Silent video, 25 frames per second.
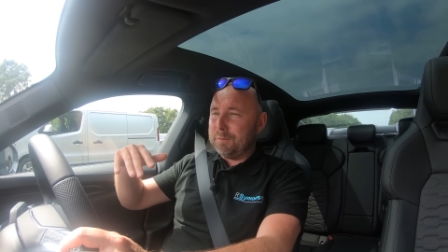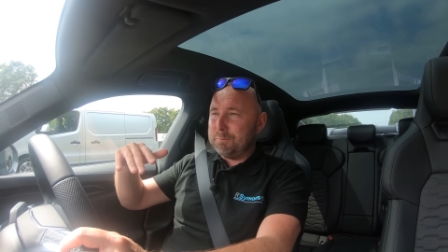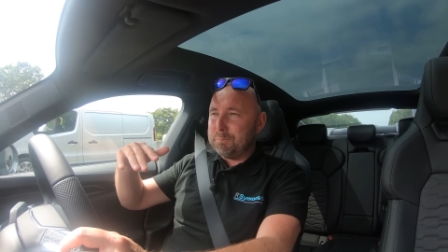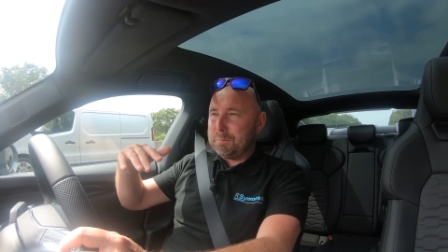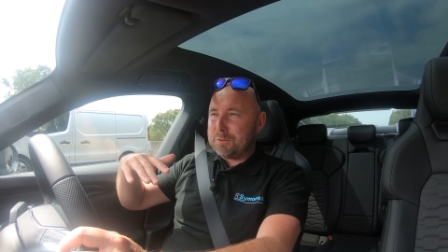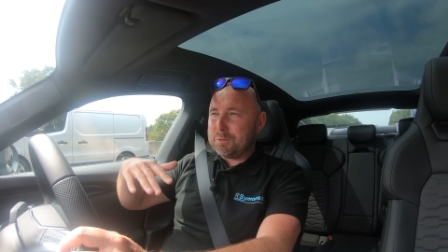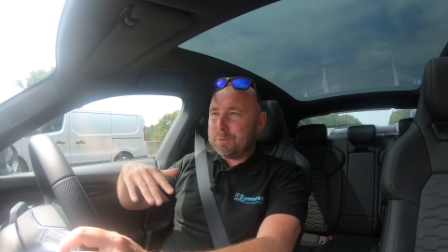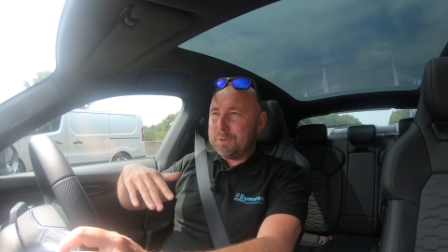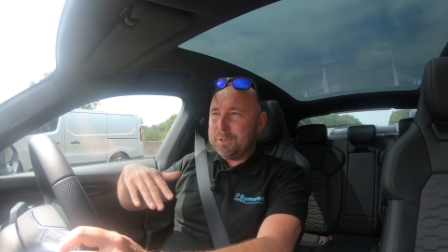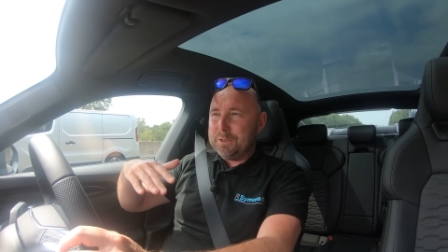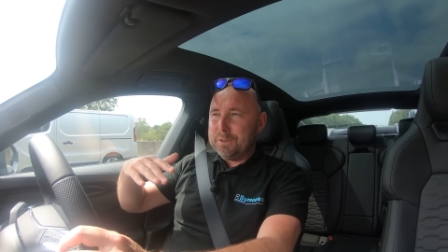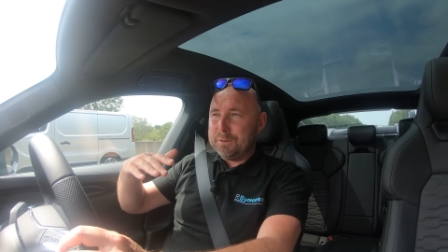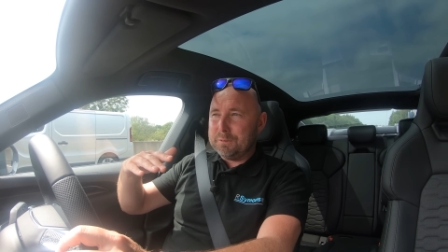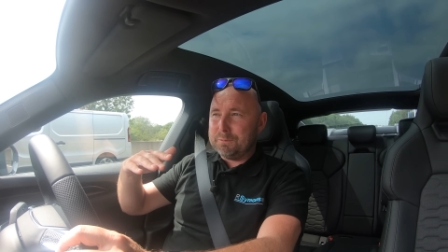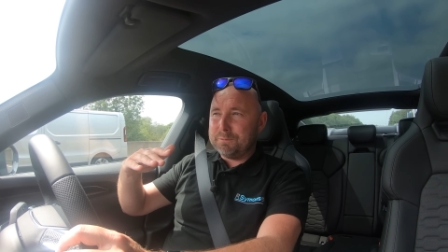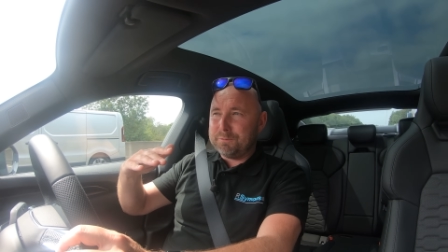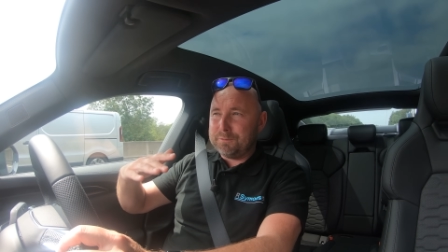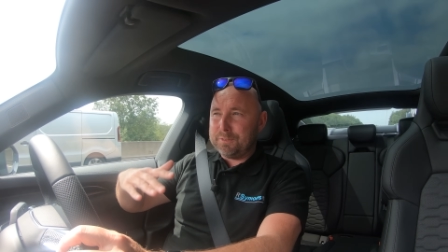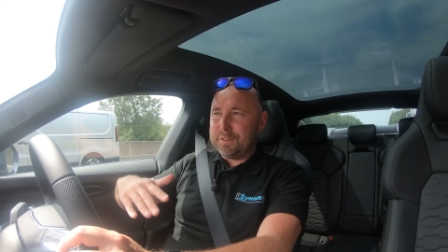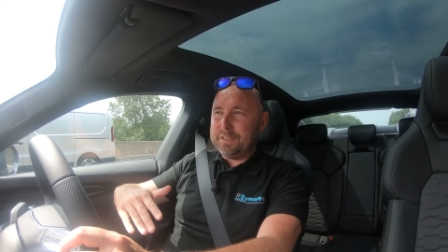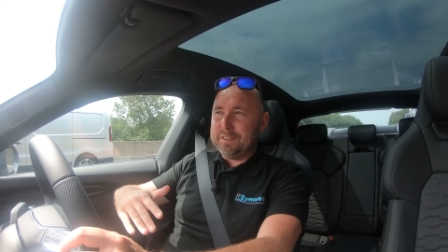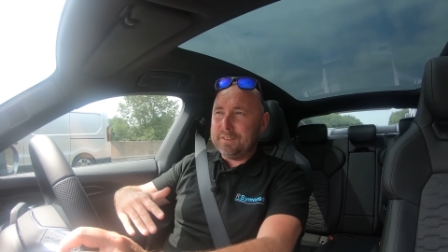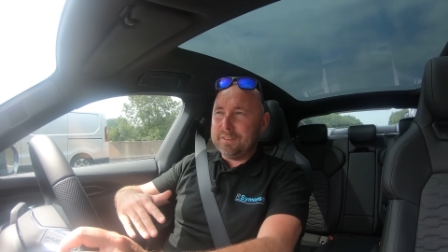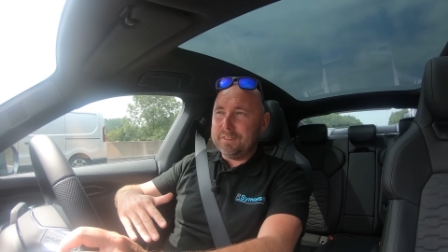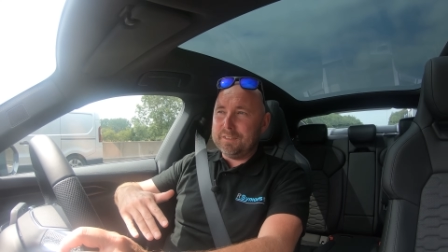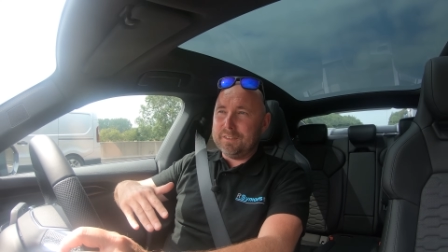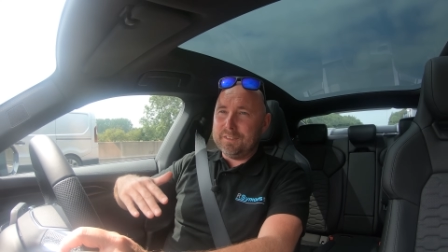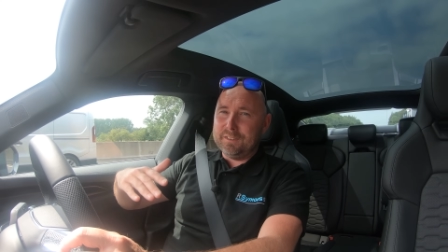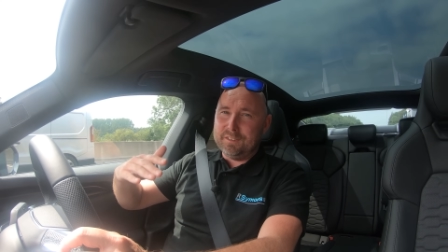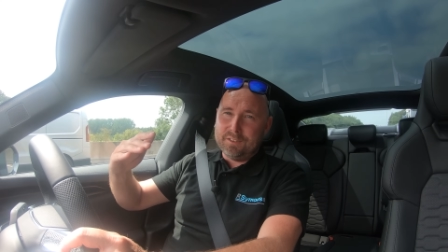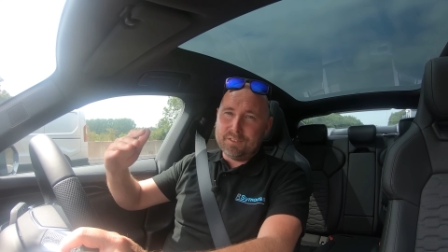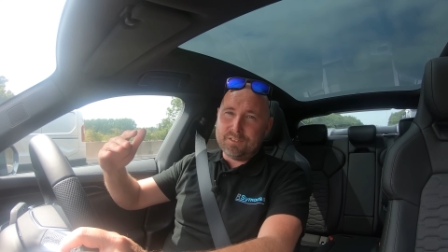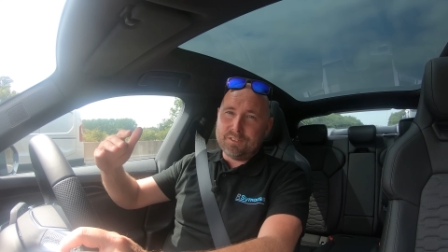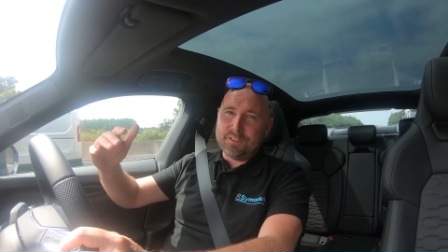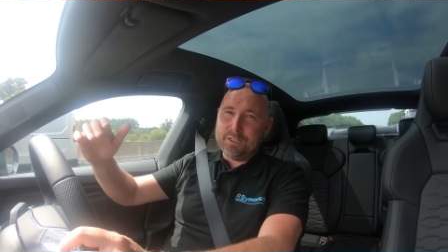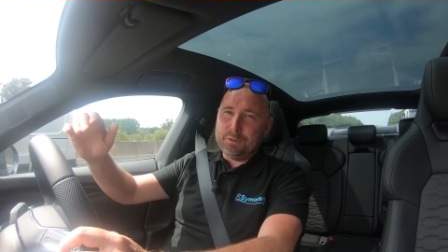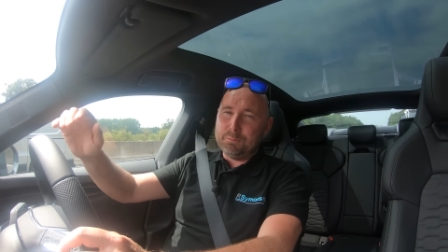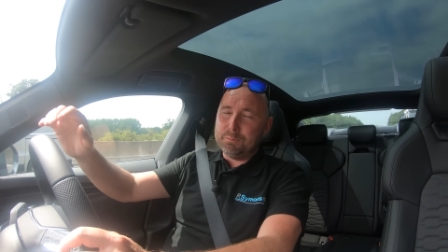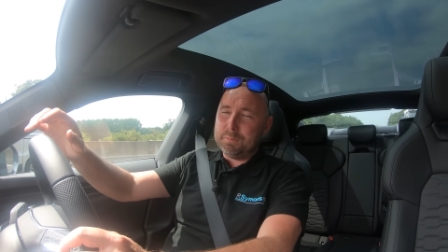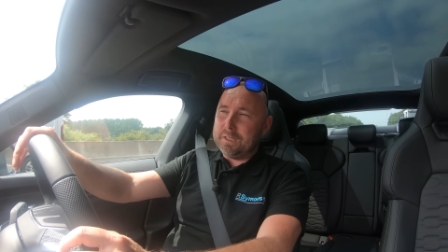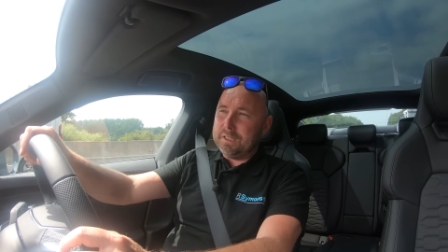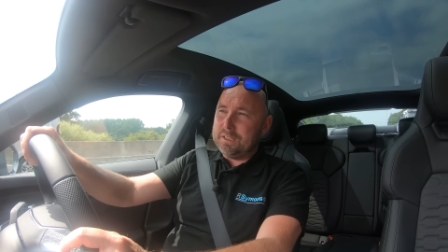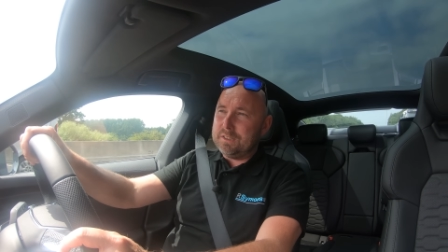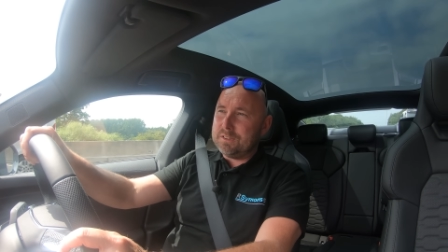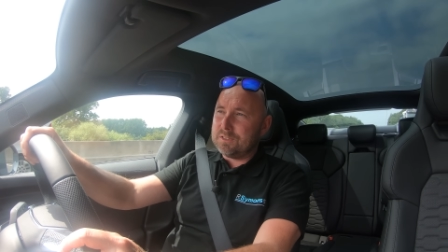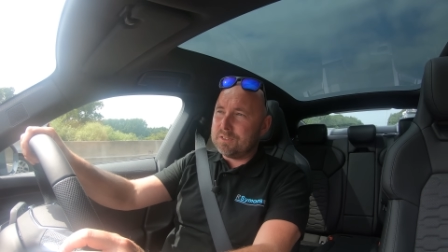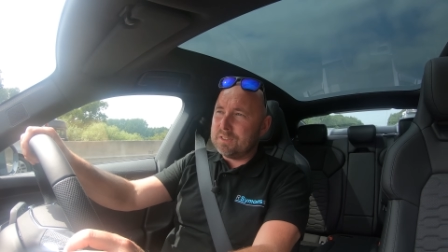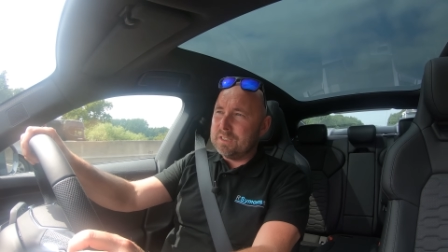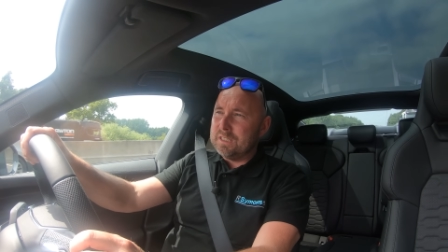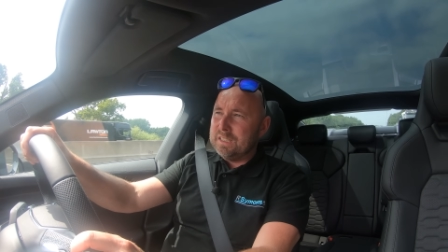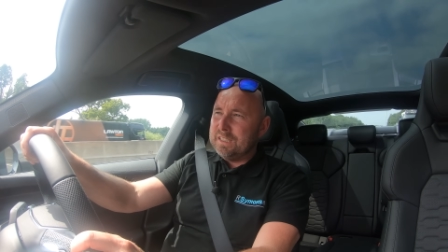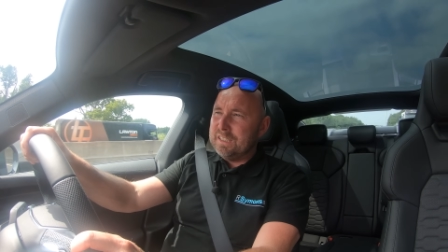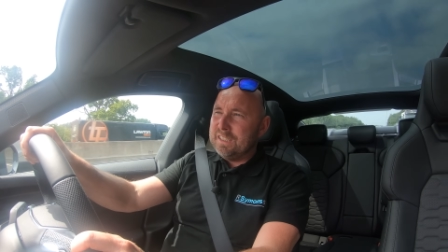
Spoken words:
between your feet and the seat base.